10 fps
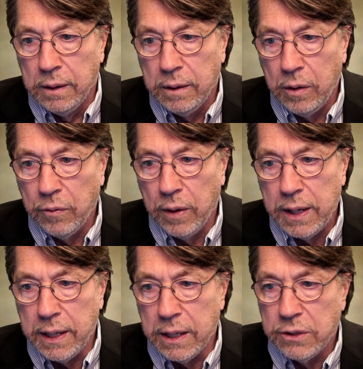All
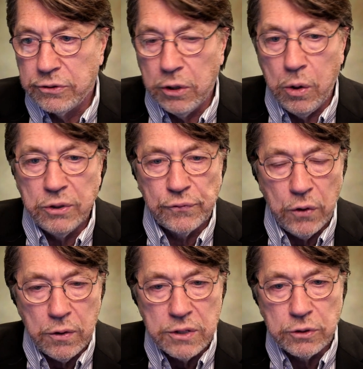righty. So as
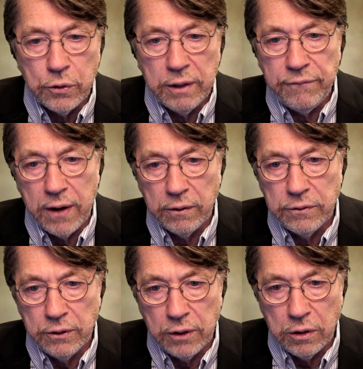far as learning
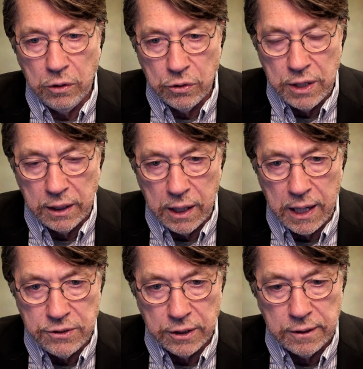
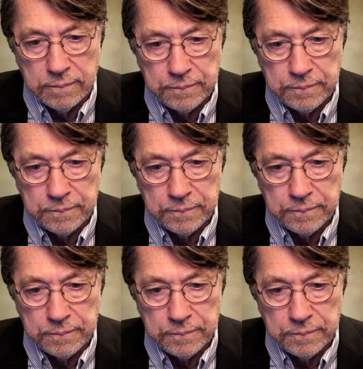Logic,